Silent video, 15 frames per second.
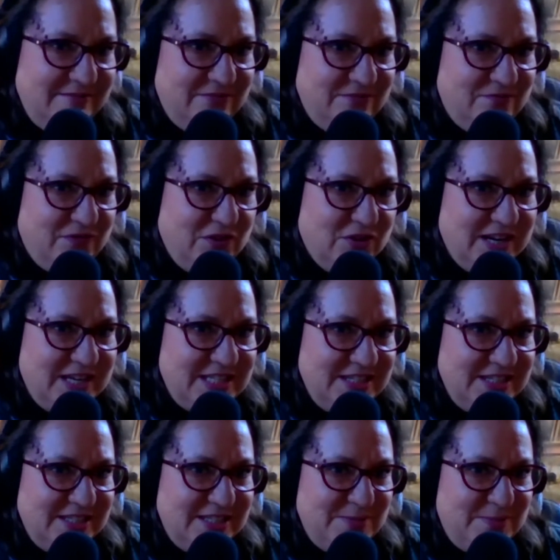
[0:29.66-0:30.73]

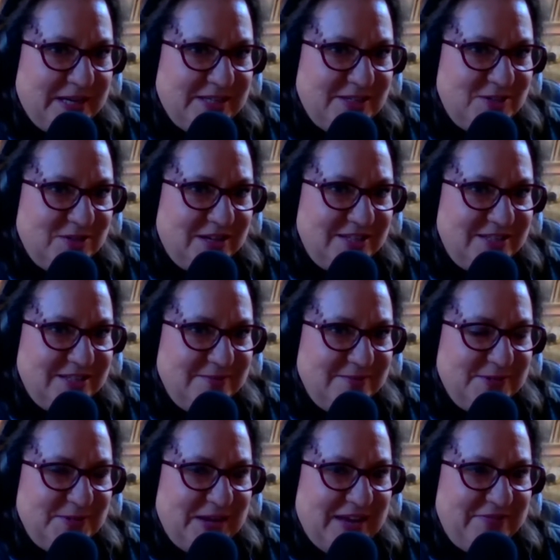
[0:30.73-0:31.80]
fluorescent spectroscopy,
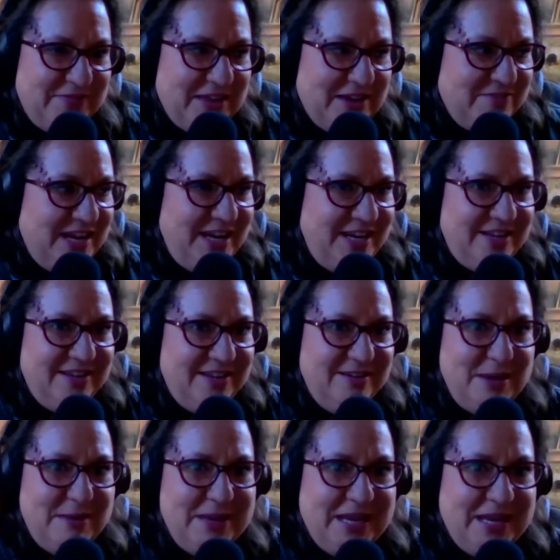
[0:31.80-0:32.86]
do I have that right? Or am
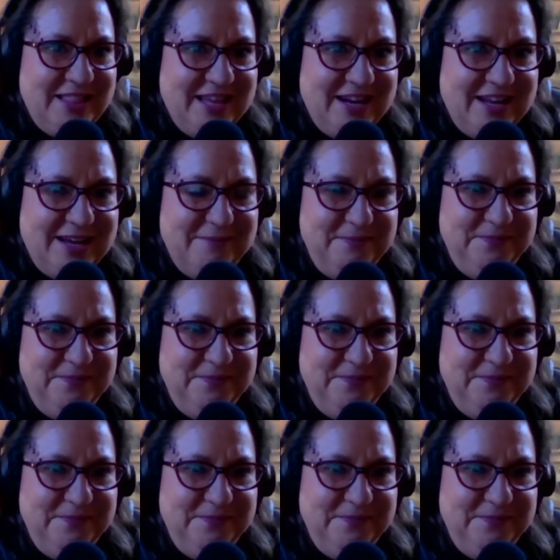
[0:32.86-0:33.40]
I making that up?